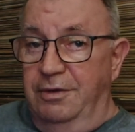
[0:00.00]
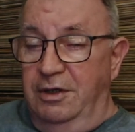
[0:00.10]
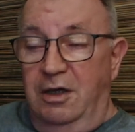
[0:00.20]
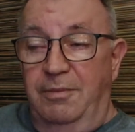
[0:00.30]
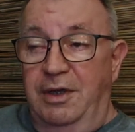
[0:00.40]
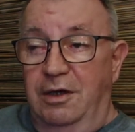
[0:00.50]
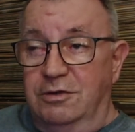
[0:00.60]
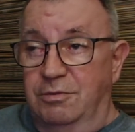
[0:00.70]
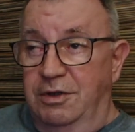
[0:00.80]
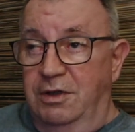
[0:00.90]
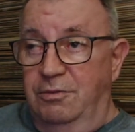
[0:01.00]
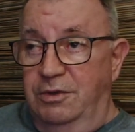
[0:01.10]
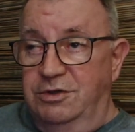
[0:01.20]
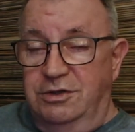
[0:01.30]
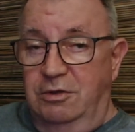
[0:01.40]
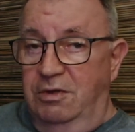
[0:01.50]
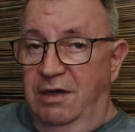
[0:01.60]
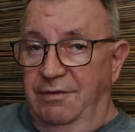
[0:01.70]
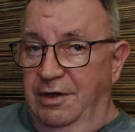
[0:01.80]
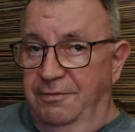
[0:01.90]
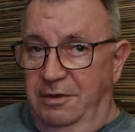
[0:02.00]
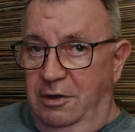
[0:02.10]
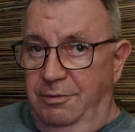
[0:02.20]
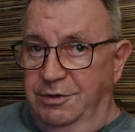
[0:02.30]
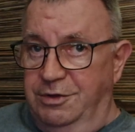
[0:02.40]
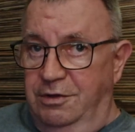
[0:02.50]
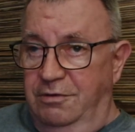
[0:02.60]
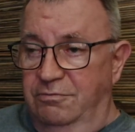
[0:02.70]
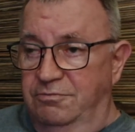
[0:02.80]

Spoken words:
really, I'll be honest with you. We just don't have enough in our reserve.